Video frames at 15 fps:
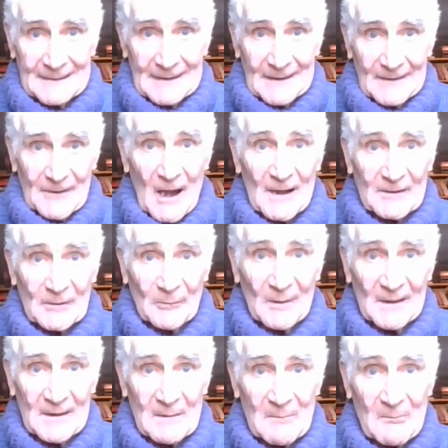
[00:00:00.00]
Dr.
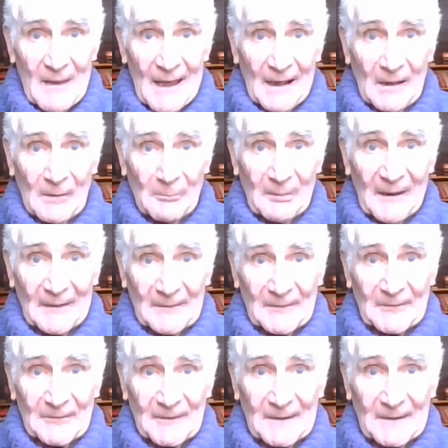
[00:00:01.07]
William L. Pierce